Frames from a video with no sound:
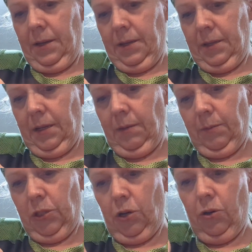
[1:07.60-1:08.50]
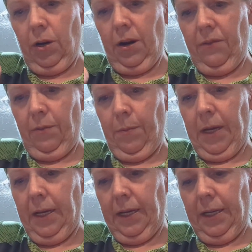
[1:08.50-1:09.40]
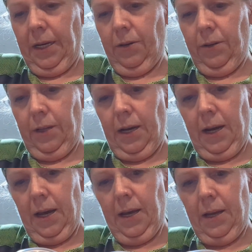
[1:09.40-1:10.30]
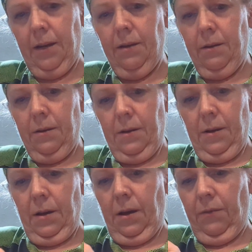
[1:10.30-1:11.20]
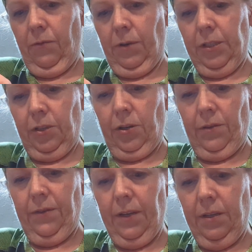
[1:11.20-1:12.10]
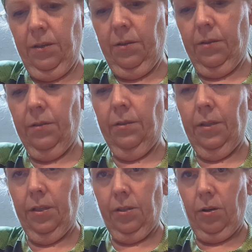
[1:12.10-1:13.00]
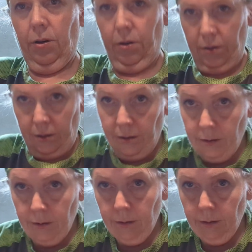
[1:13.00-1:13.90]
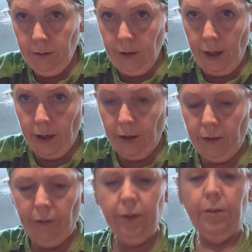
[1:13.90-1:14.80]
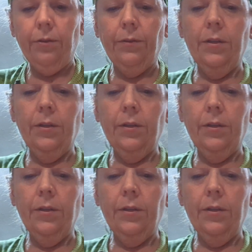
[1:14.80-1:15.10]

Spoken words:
some starter out of a big container that I had of reserve. Discard. I call it reserve.